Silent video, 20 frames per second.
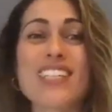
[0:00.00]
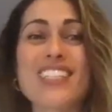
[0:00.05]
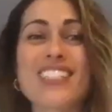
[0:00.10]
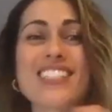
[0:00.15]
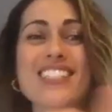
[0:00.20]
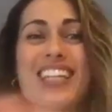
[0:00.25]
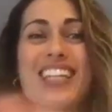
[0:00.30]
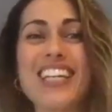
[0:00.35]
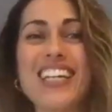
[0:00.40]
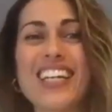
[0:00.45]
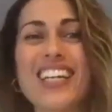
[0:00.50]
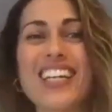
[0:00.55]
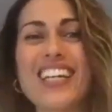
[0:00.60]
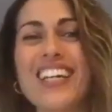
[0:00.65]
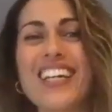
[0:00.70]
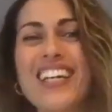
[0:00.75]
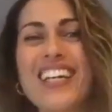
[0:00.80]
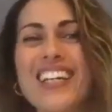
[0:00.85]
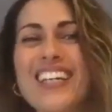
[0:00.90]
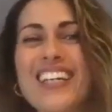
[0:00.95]
I'm
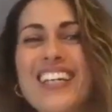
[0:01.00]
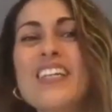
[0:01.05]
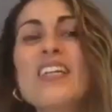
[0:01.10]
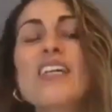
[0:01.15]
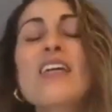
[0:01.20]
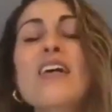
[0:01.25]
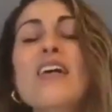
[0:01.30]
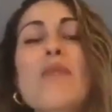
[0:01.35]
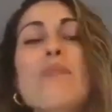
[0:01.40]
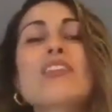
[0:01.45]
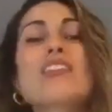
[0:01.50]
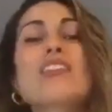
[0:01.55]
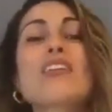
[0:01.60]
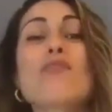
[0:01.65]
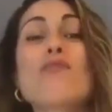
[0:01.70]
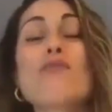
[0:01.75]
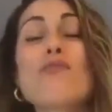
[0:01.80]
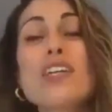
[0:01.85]
gonna say